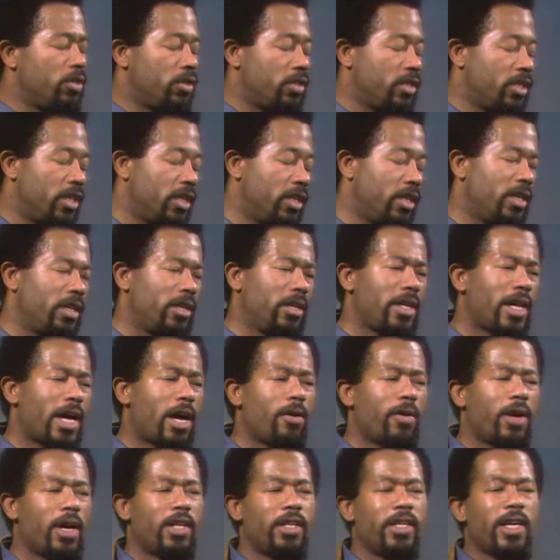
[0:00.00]
you see in
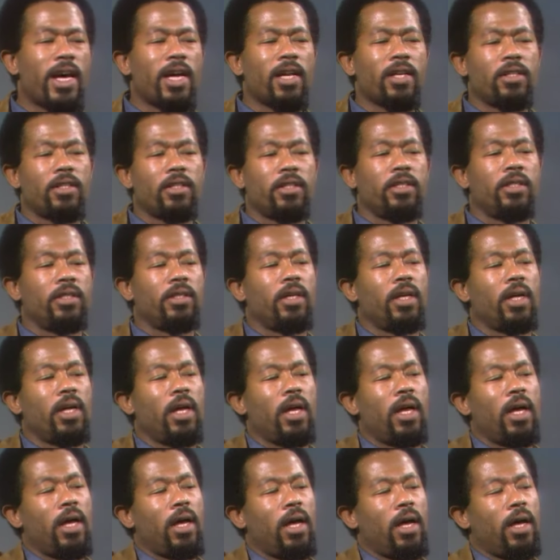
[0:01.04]
our ideology
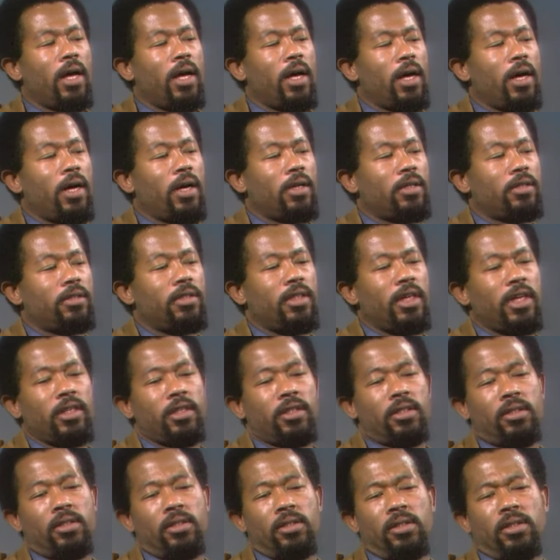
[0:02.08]
that's
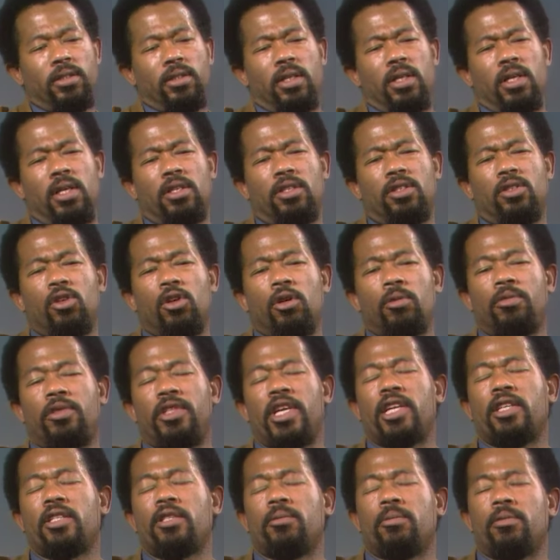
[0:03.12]
so
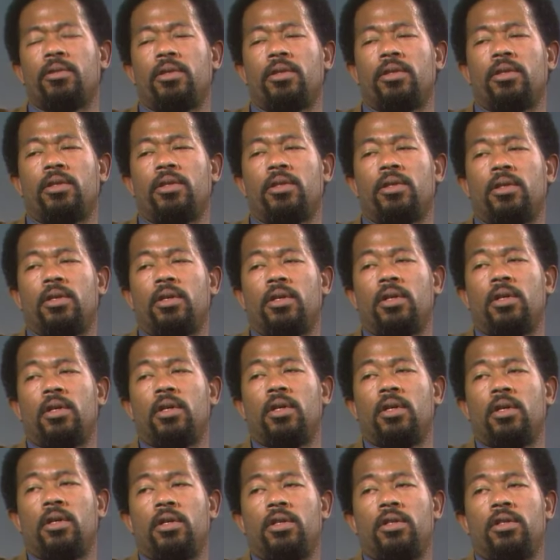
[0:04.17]
objectionable?
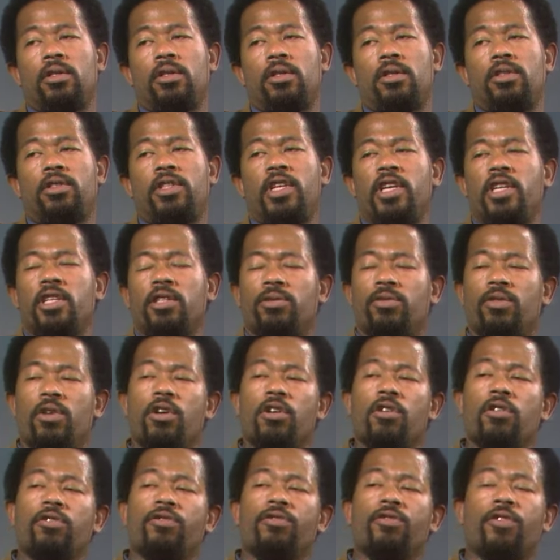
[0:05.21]
You think it's
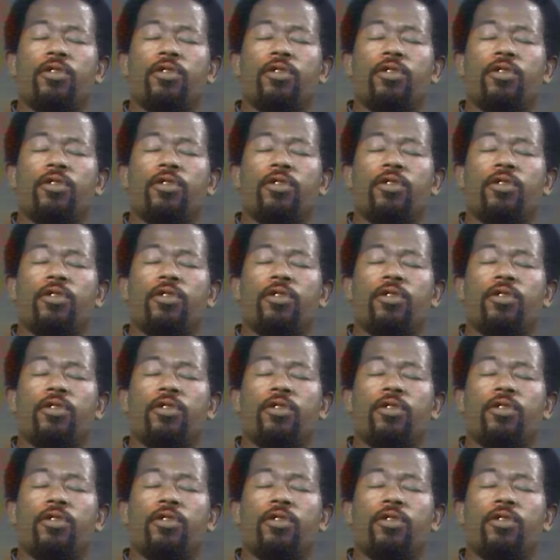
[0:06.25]
wrong